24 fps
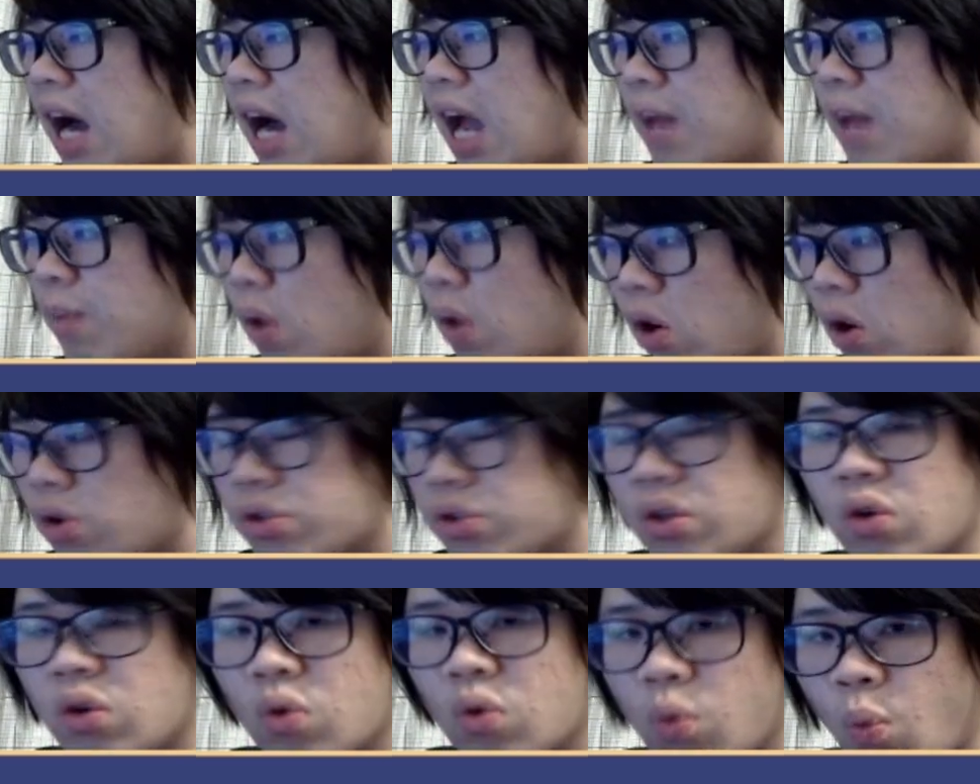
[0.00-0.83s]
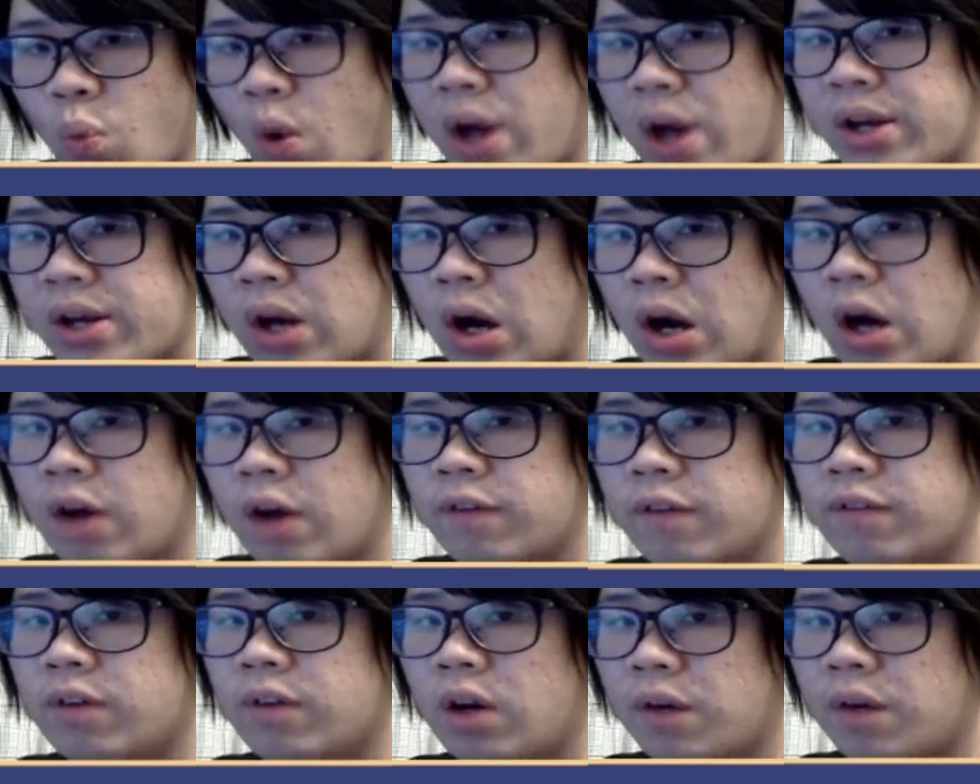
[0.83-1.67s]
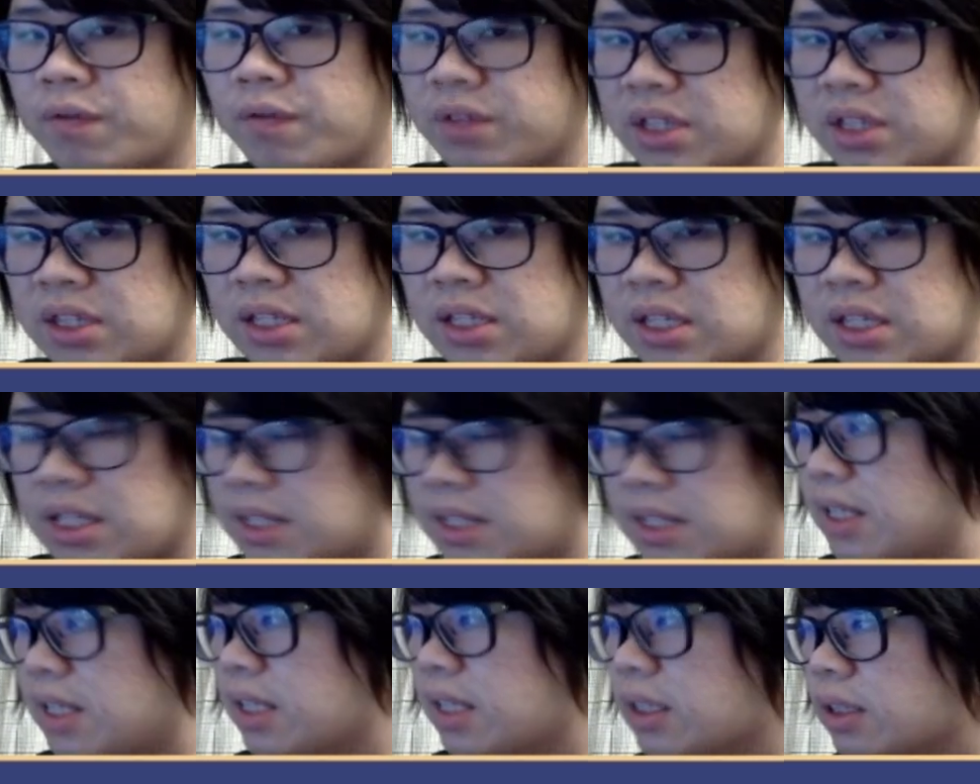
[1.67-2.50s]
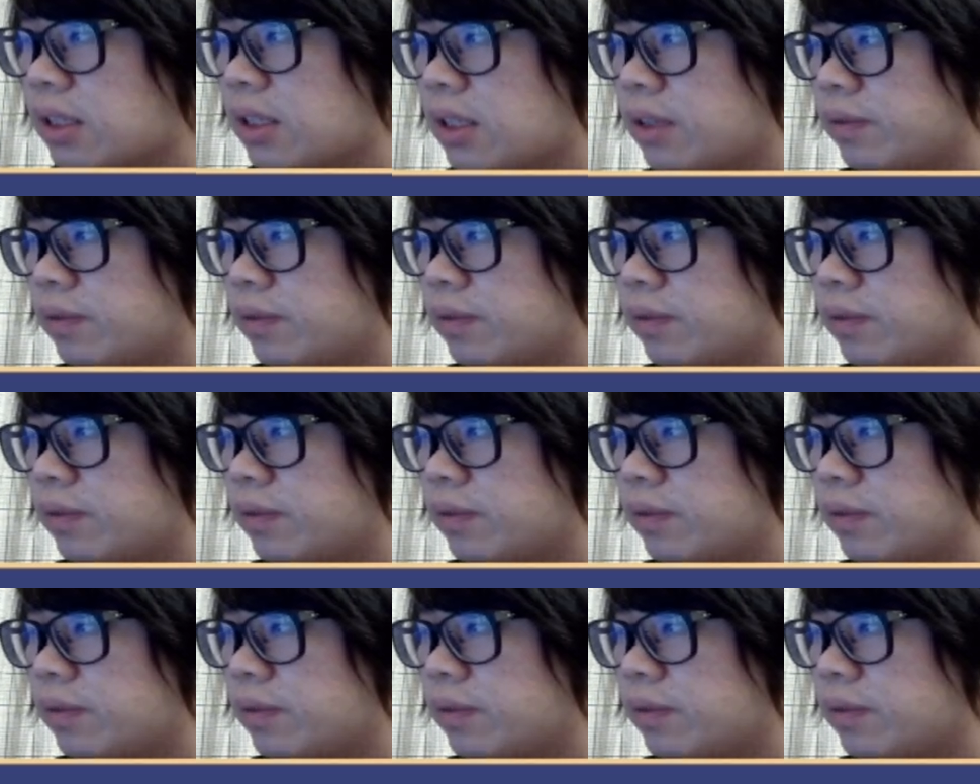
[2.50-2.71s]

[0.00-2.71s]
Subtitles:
I am also 1 off of the Gyze.